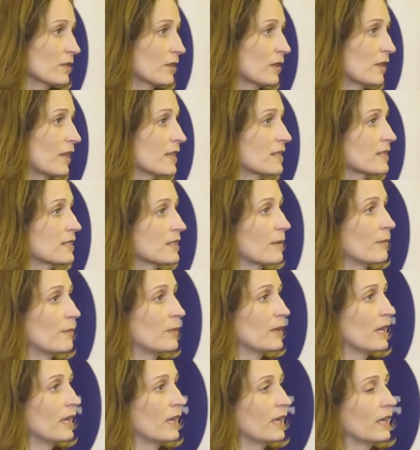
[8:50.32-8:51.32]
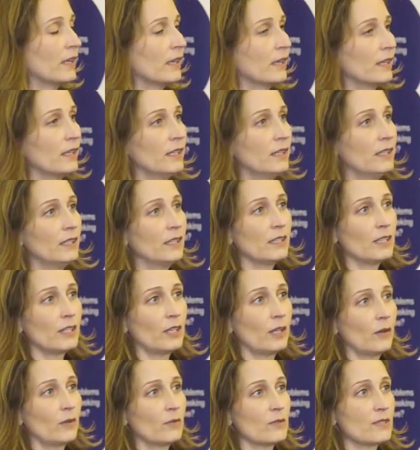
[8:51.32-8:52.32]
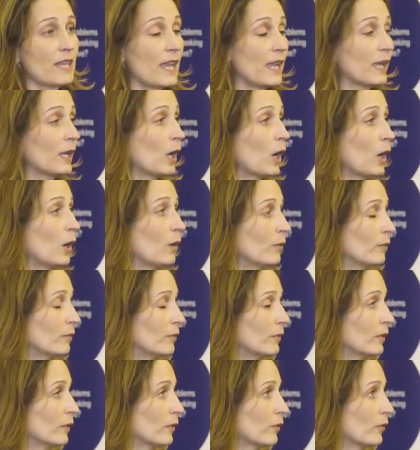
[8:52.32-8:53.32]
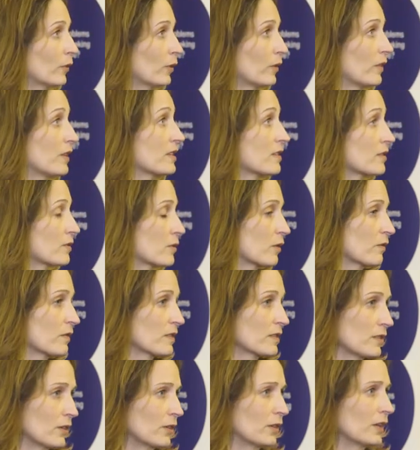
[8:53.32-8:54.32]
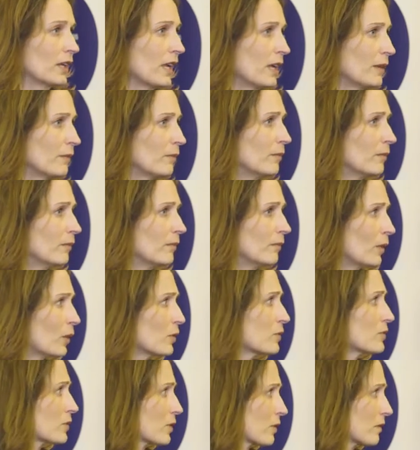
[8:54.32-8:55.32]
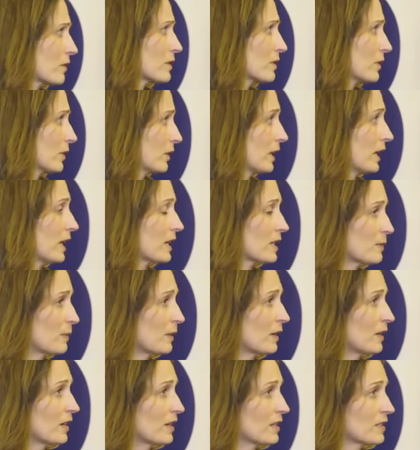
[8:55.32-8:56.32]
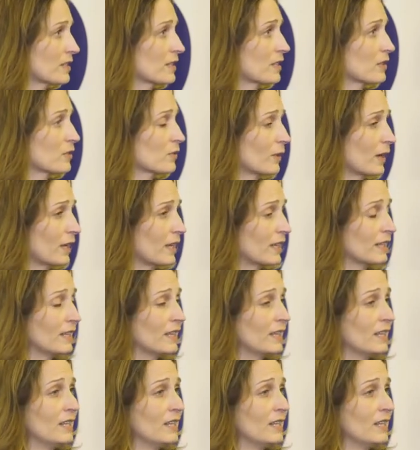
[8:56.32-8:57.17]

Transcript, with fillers: So that's the big, you know, take home for this service learning and most service learning experiences, right?